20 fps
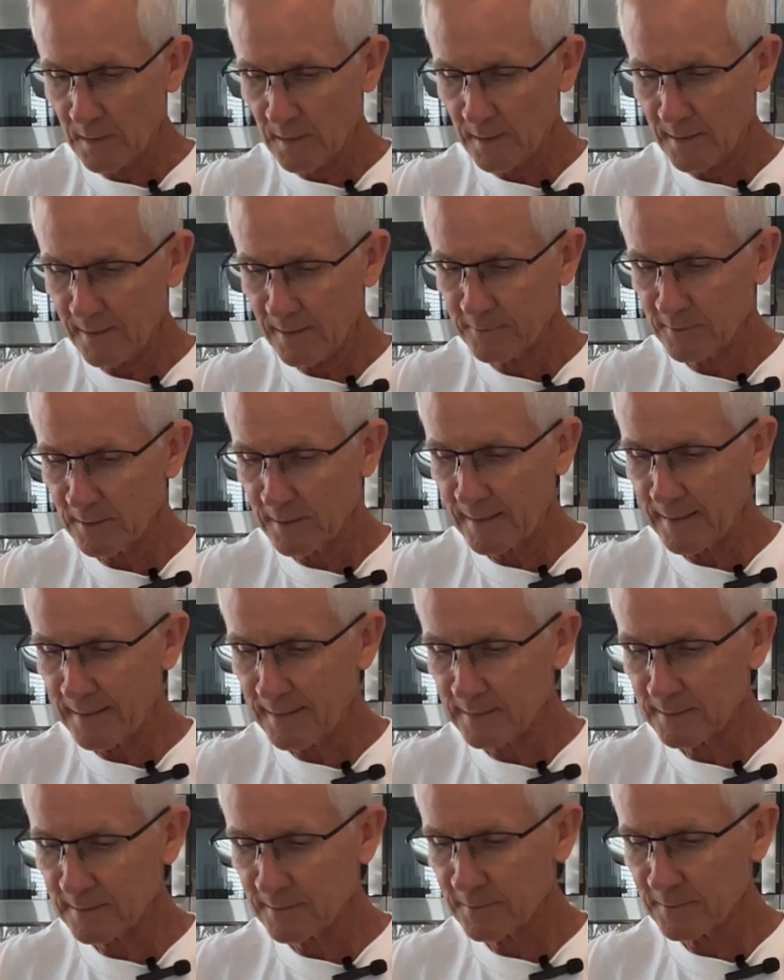Gives it a
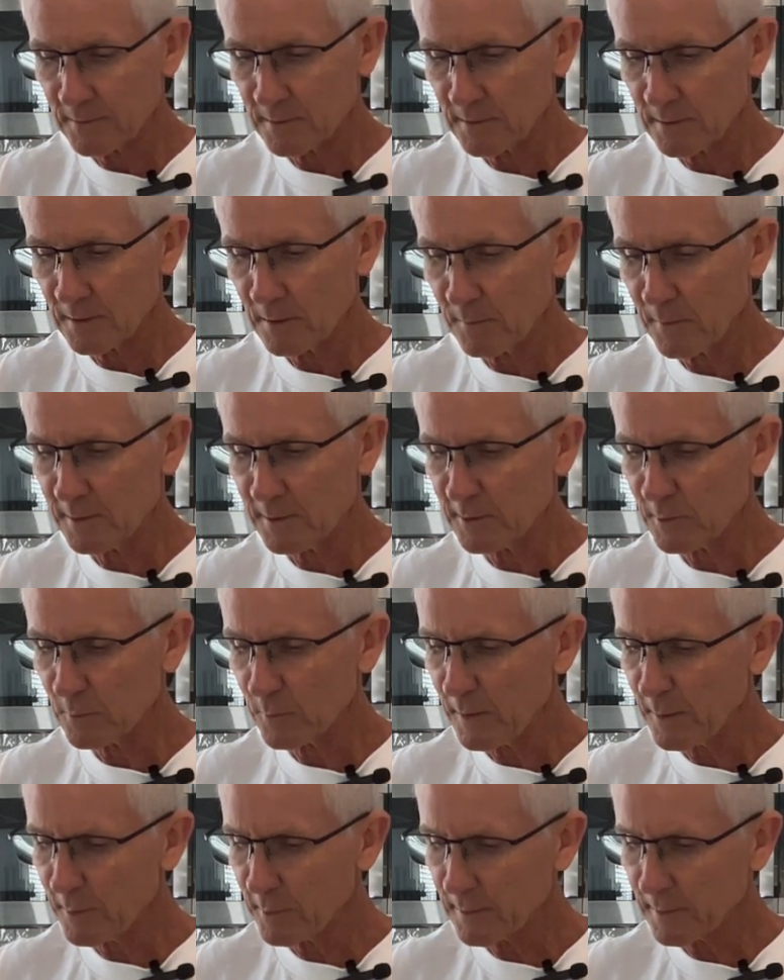nice, little bit
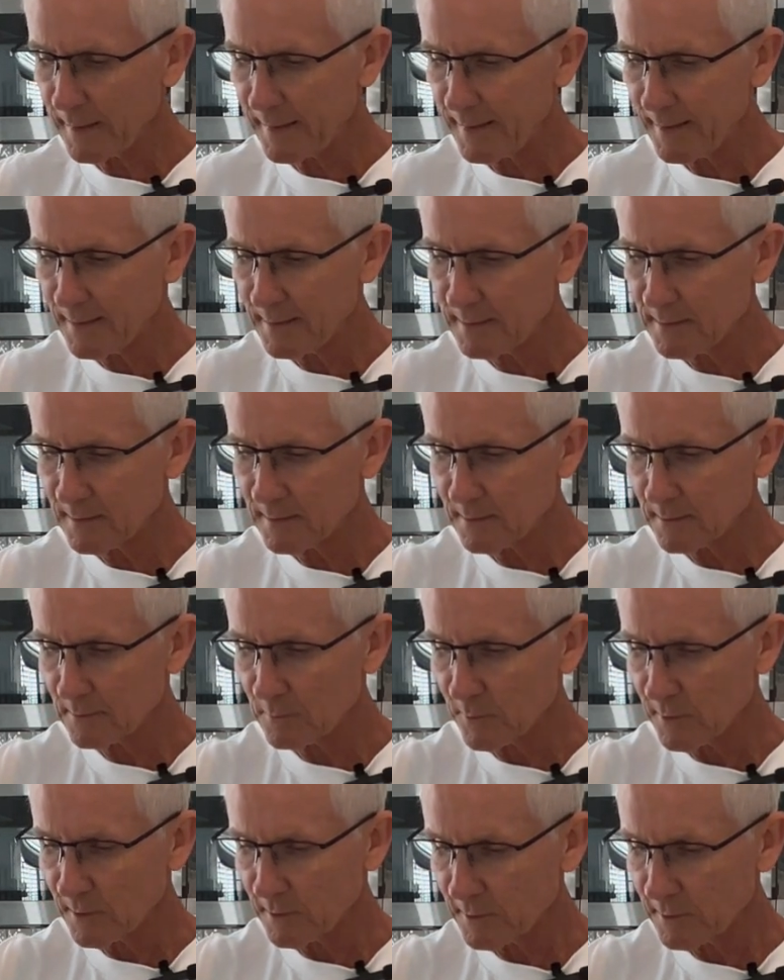sweeter taste, real